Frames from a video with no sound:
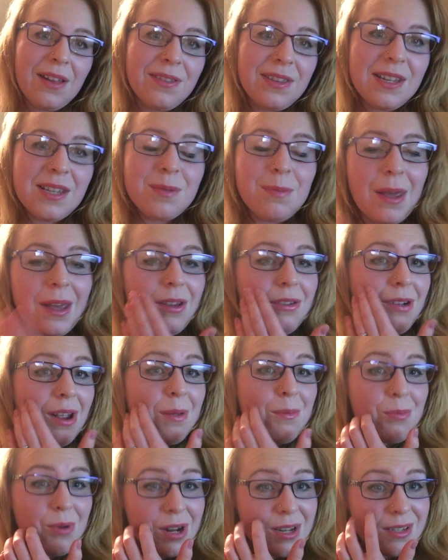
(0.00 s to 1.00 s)
These make
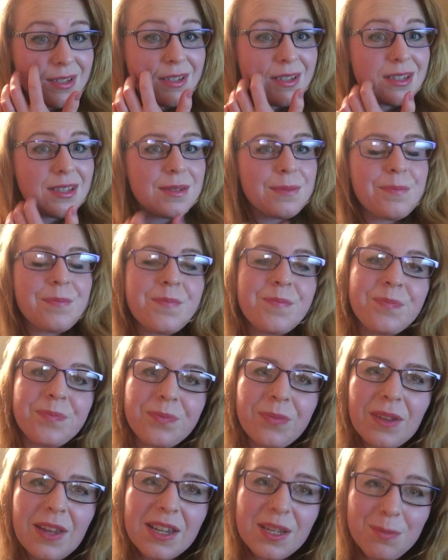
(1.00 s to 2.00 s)
great presents,
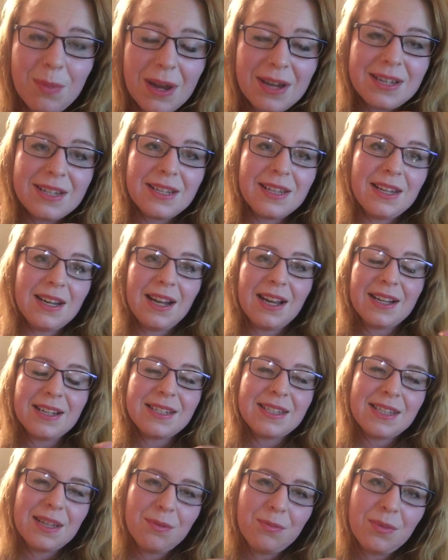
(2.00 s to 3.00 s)
especially the
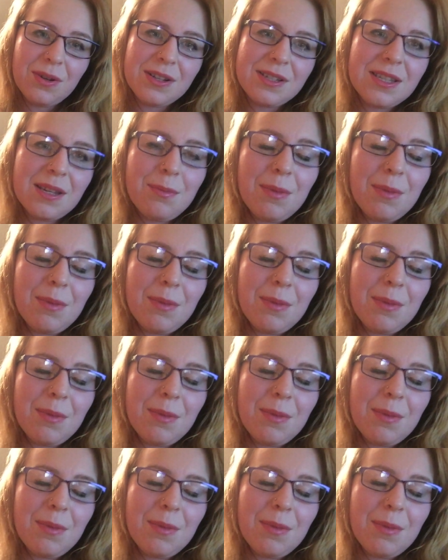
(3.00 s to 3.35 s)
nice thin ones.